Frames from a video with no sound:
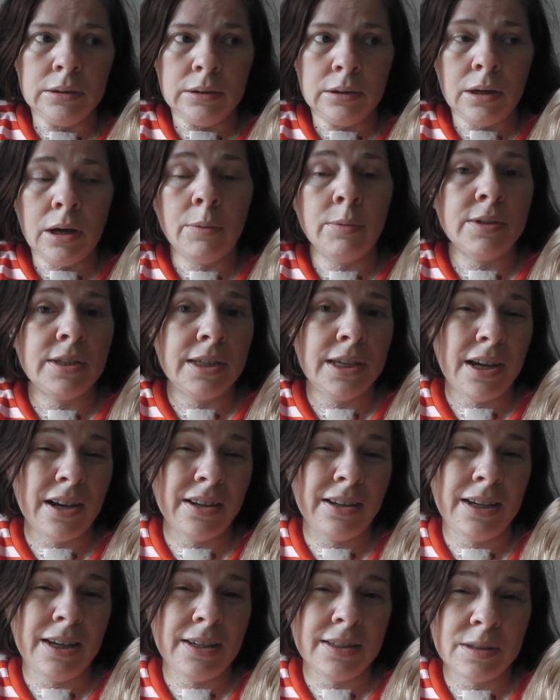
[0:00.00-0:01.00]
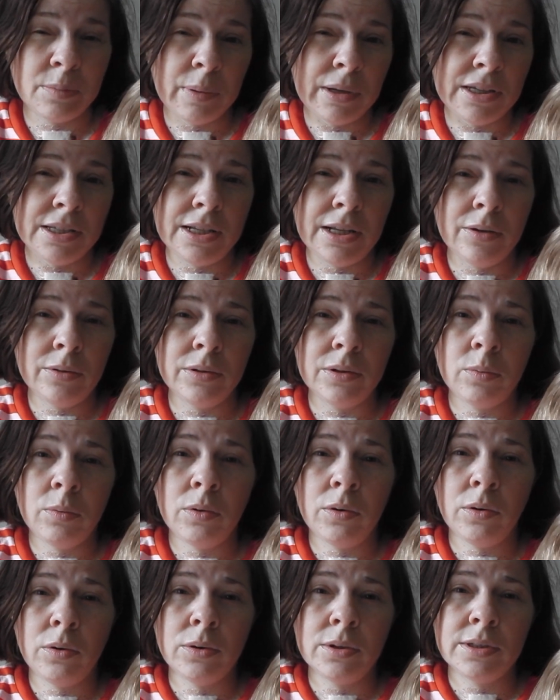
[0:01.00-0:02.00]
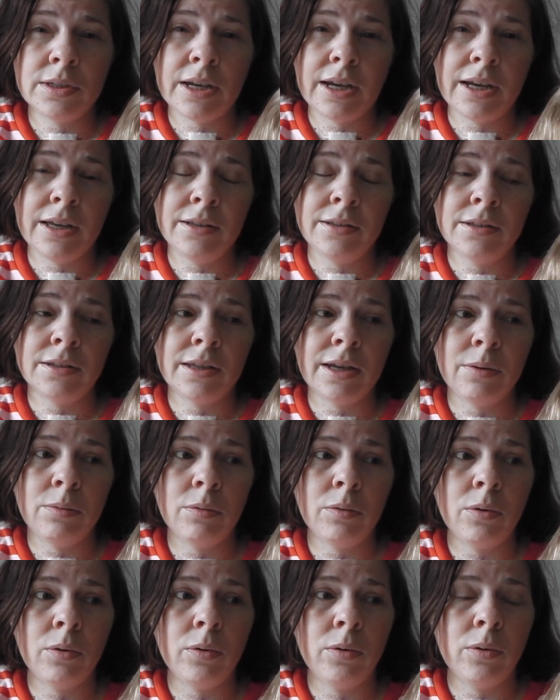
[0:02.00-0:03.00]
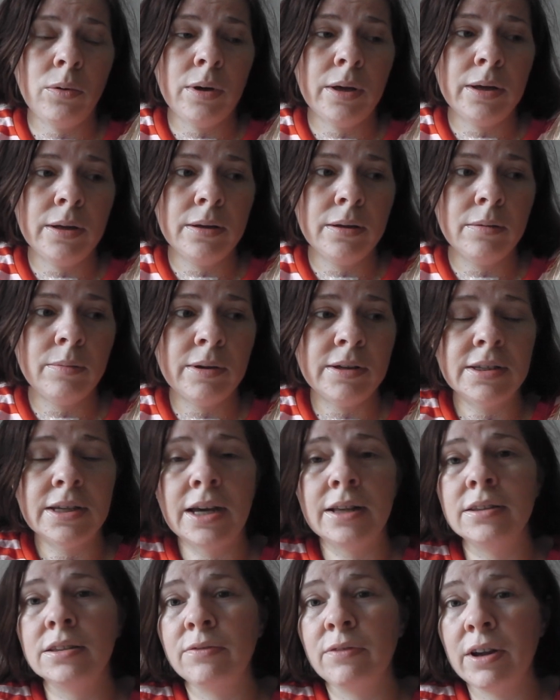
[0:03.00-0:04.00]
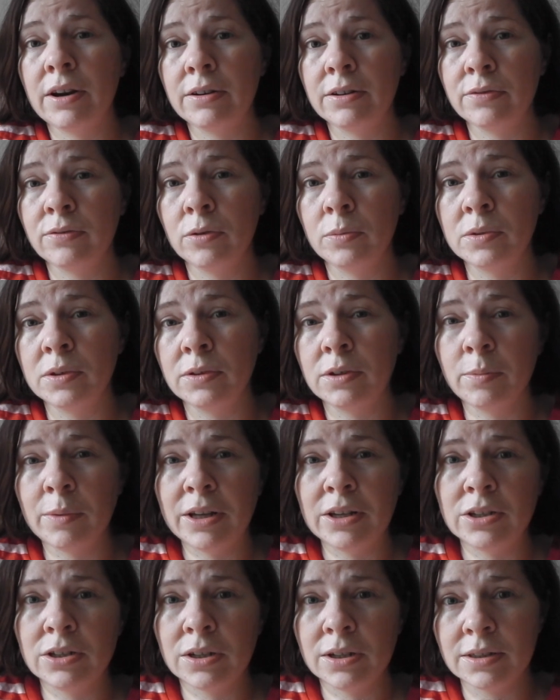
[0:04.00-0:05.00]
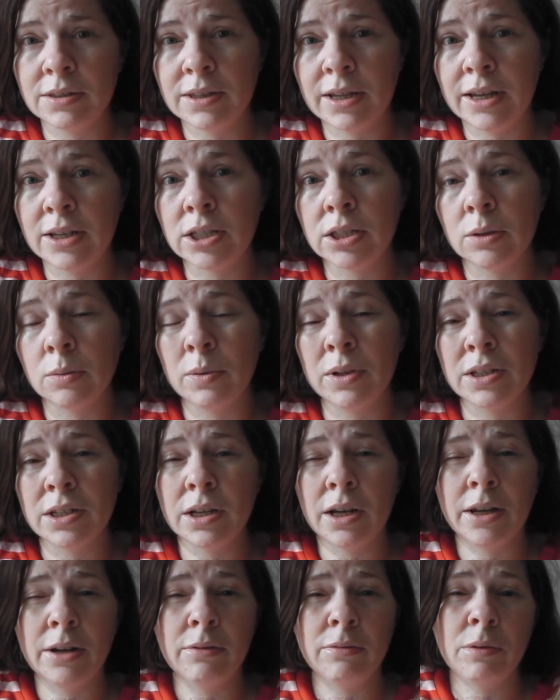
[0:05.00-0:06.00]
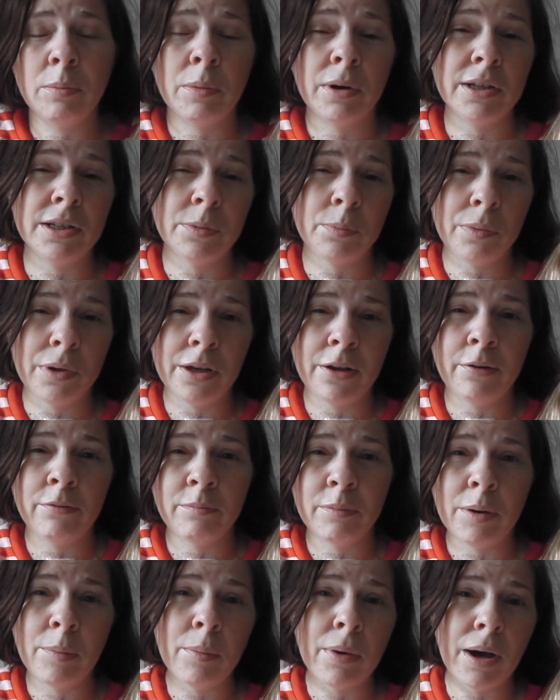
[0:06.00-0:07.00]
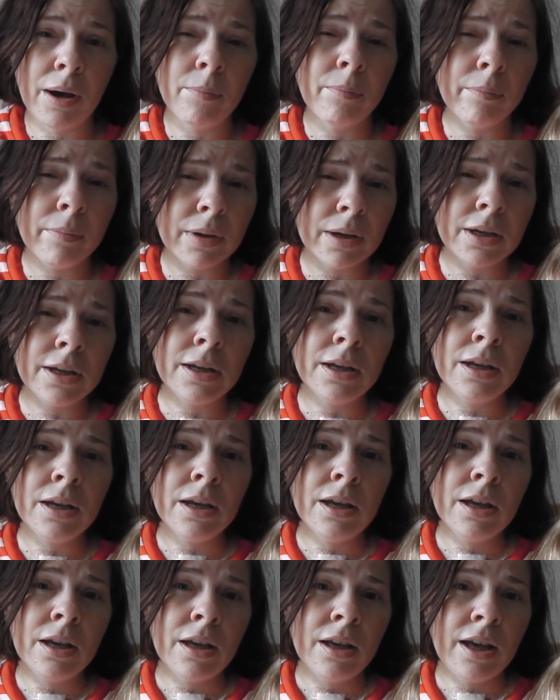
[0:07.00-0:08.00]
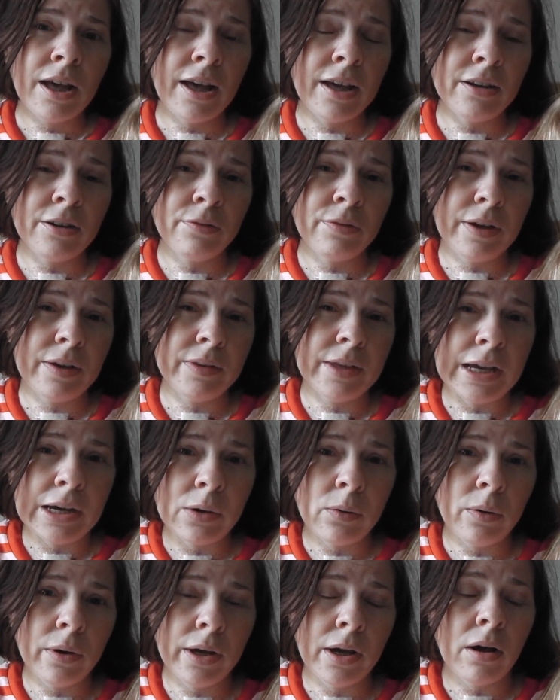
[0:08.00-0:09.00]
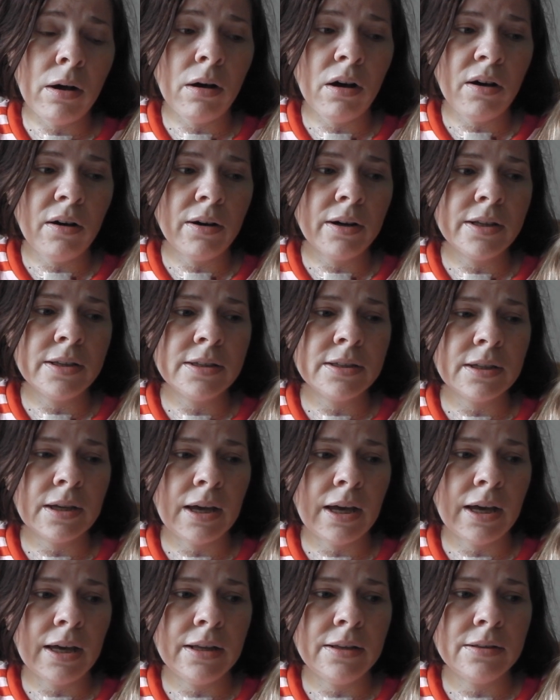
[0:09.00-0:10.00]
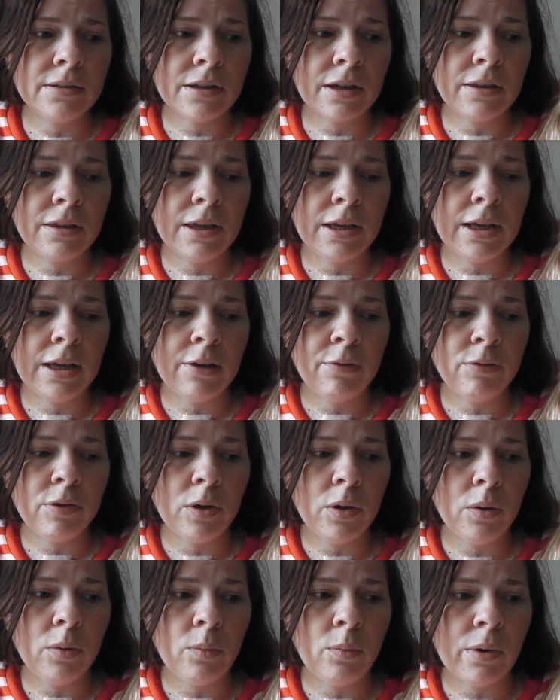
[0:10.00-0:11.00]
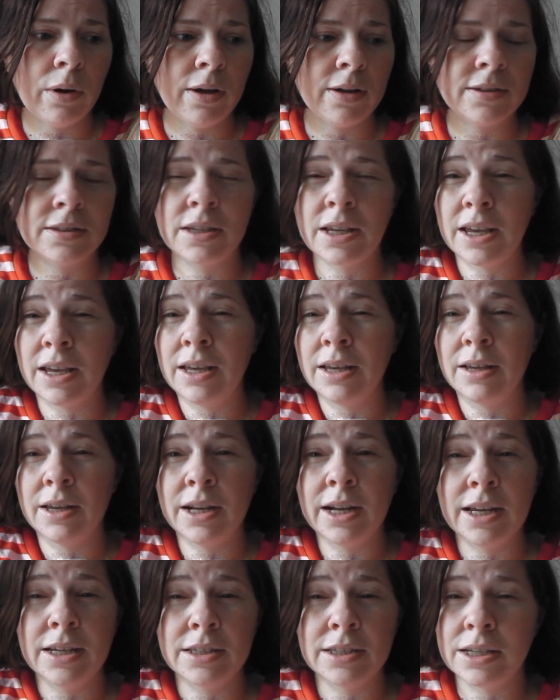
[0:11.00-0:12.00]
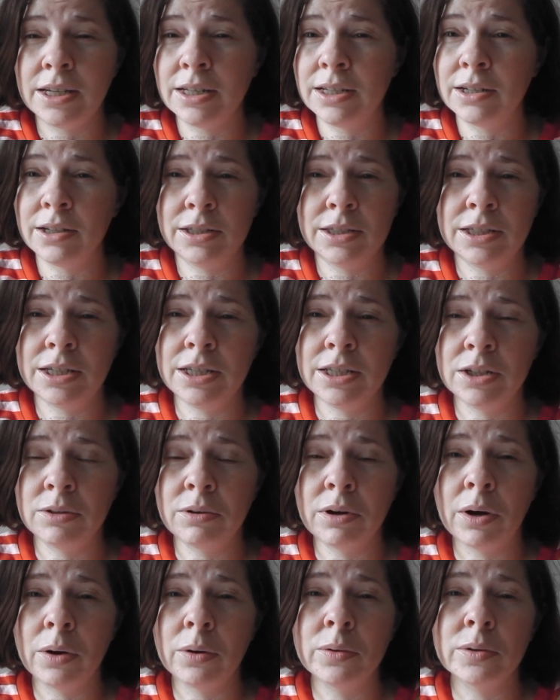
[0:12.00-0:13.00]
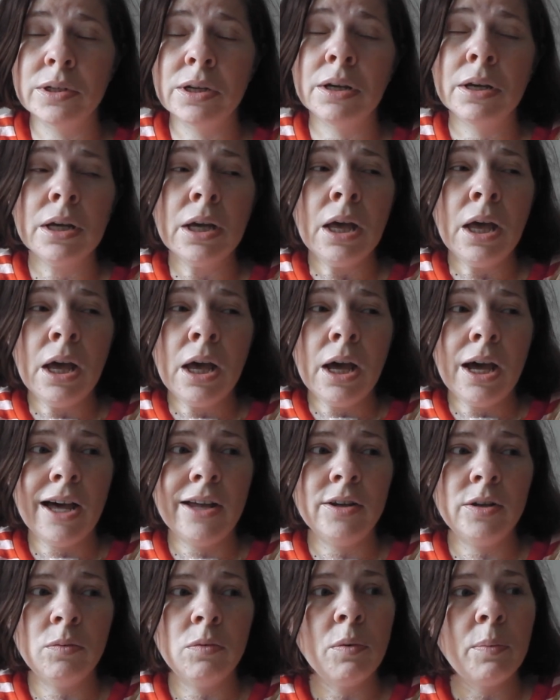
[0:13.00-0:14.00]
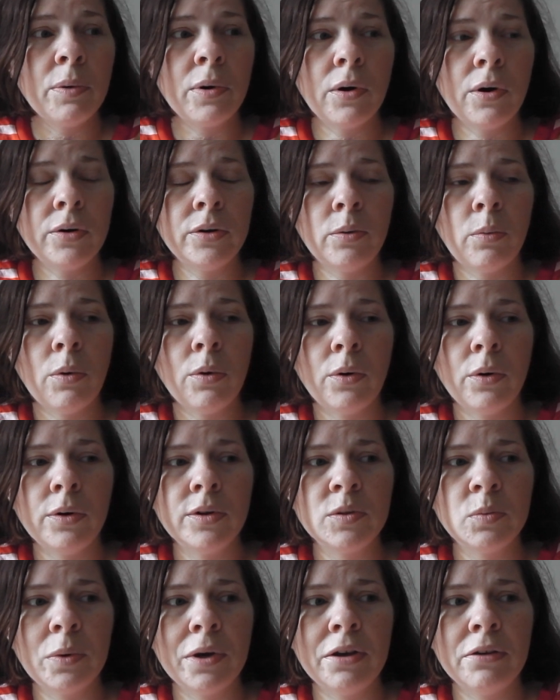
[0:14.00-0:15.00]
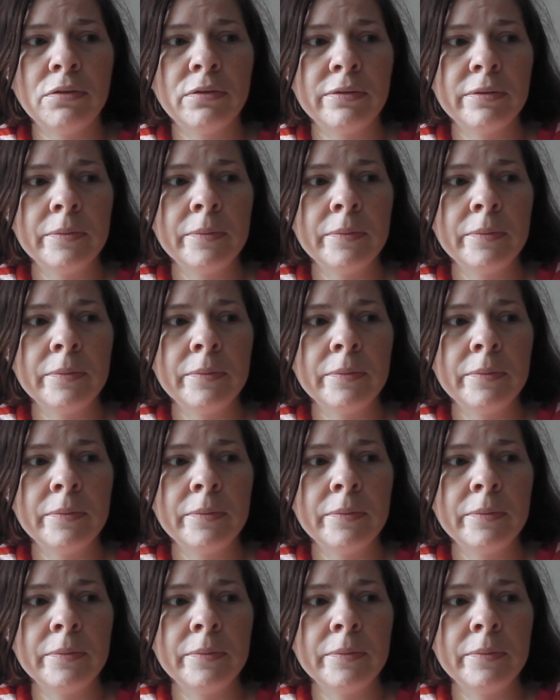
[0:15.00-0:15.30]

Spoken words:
I was the youngest basically on the ward, and they were all basically had various forms of dementia, etc., which kind of reminded me of my mum, and I found that quite hard. And I think if you were, say, an 18-19-year-old and you were put on a ward with